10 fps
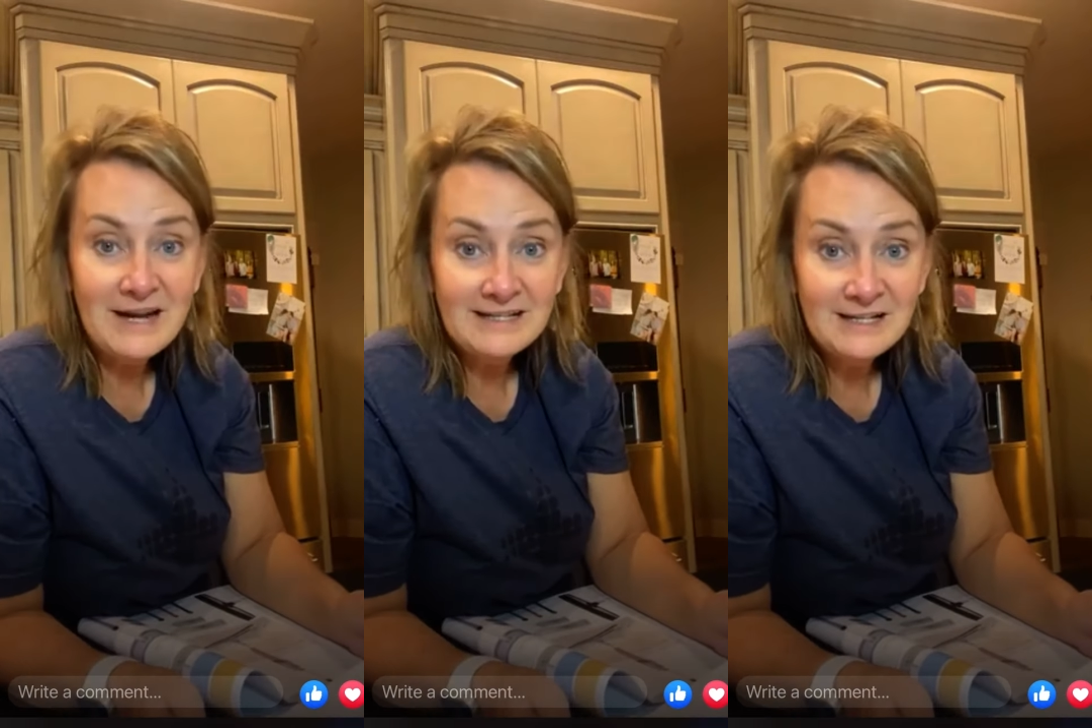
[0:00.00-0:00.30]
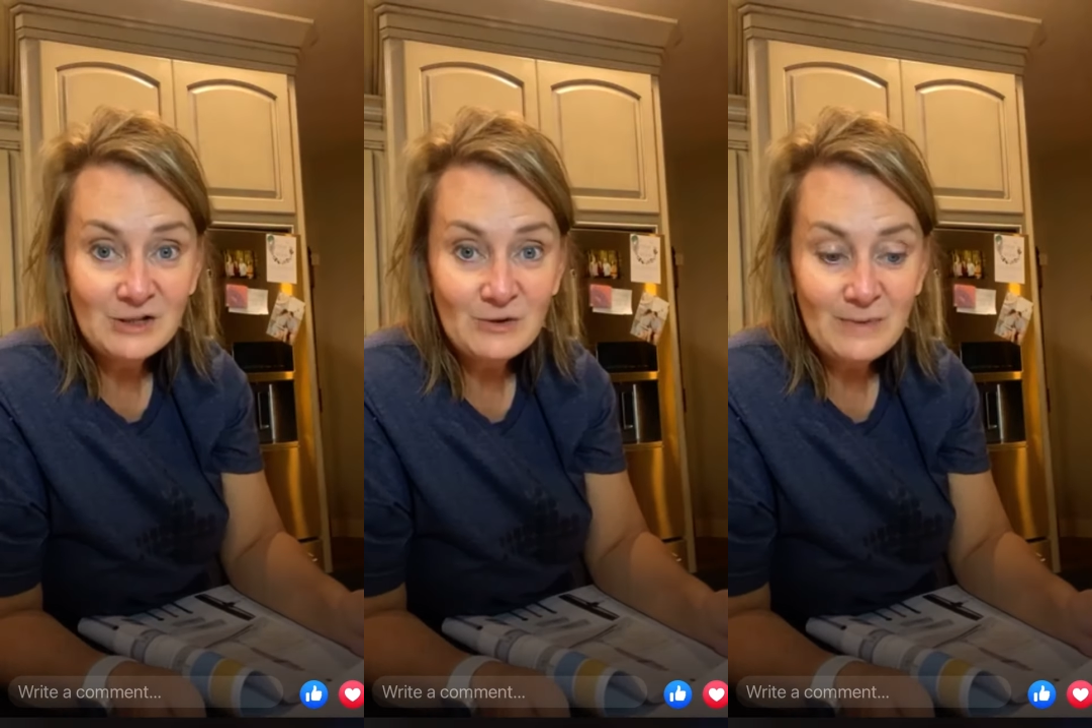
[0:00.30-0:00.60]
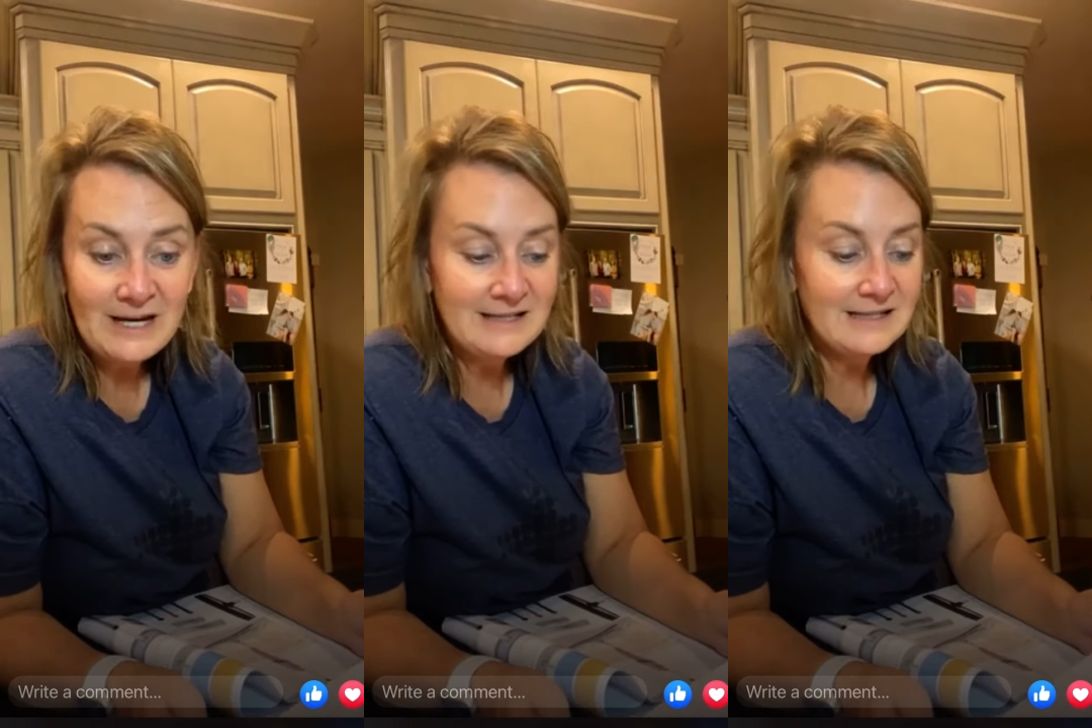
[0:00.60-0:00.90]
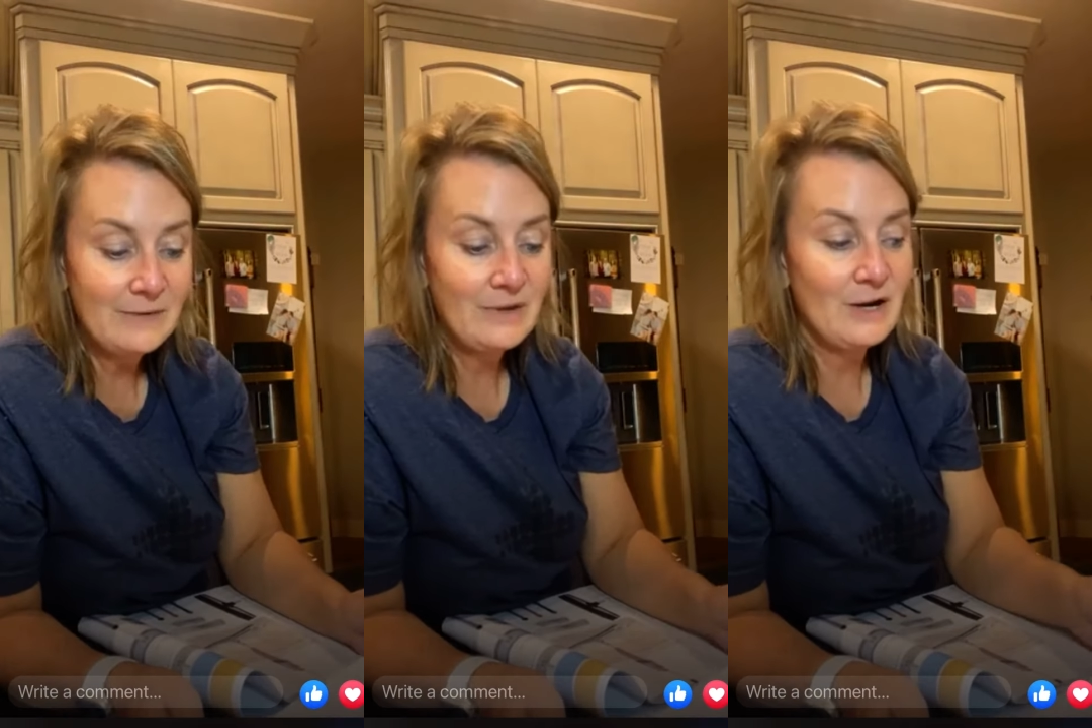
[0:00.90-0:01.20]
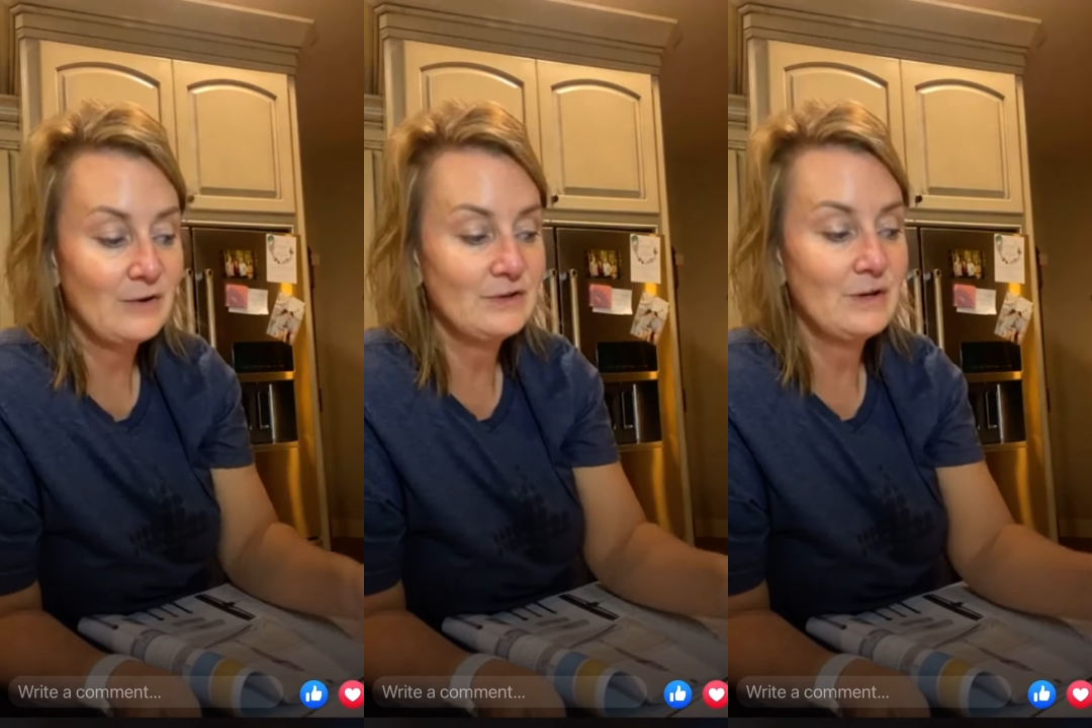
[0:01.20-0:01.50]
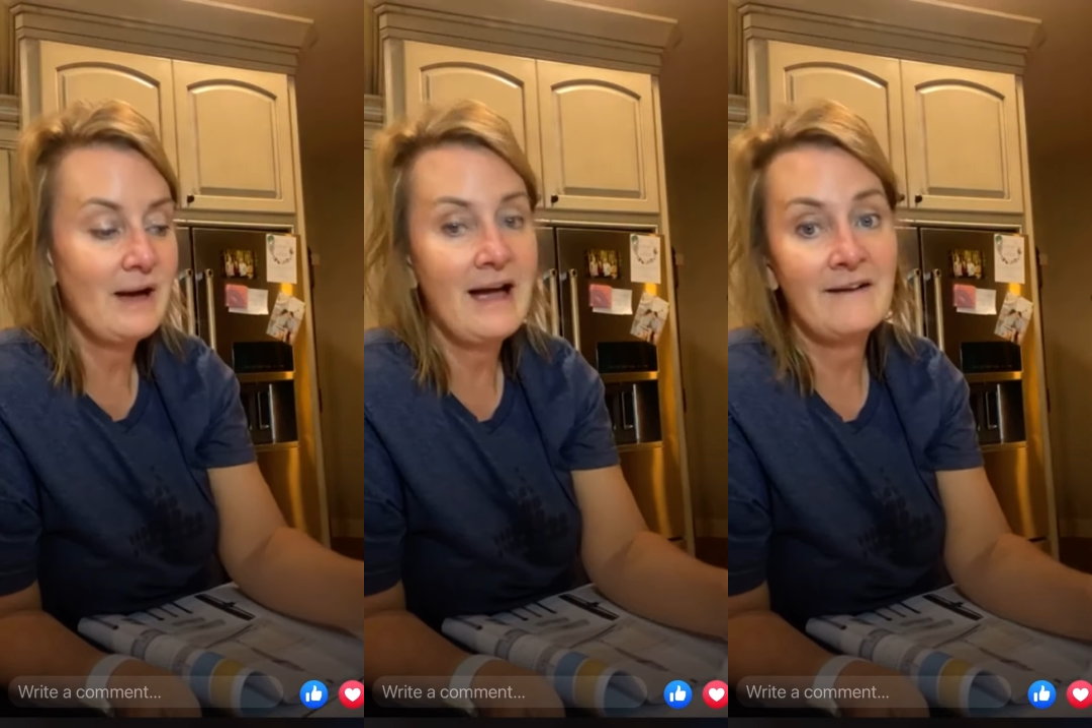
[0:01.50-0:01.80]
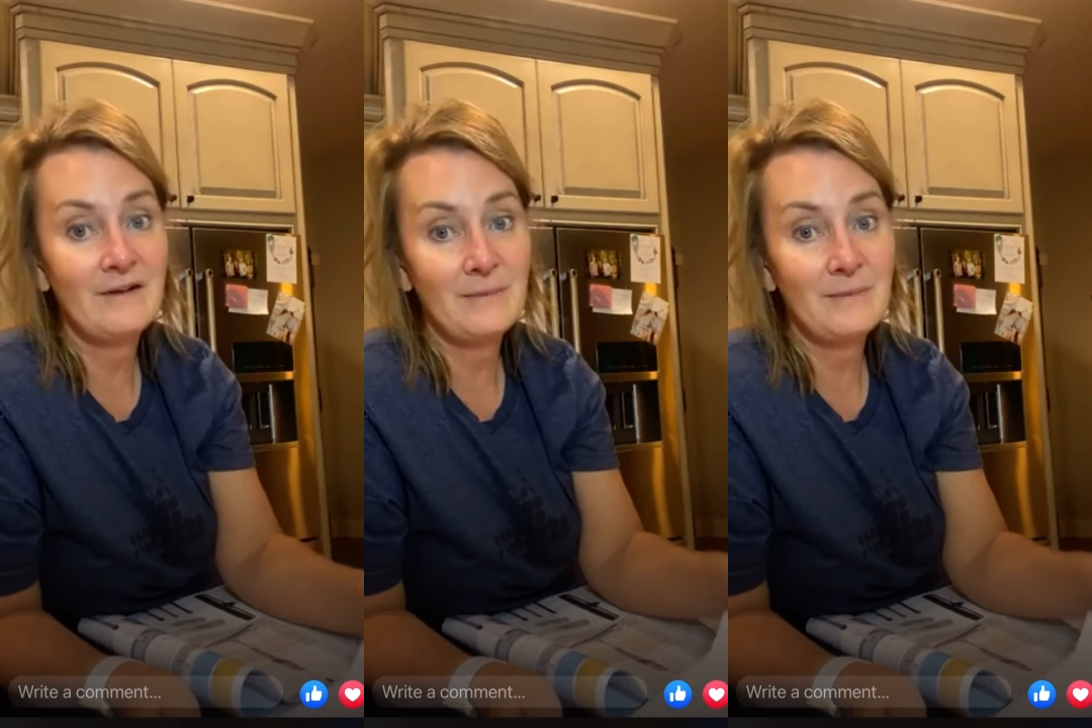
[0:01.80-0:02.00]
and we also have a mouthwash.